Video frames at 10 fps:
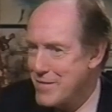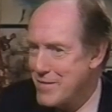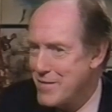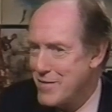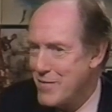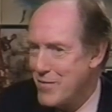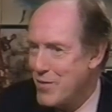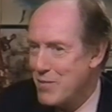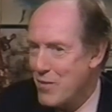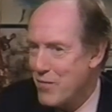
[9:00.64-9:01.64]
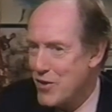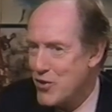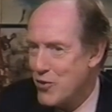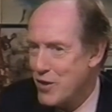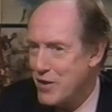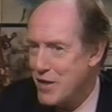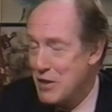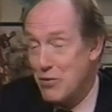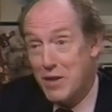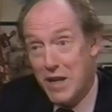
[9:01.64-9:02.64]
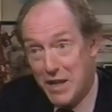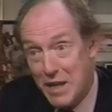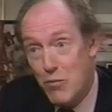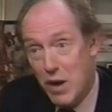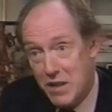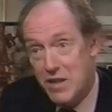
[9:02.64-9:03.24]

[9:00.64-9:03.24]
a fully professional conductor, and yet he wanted to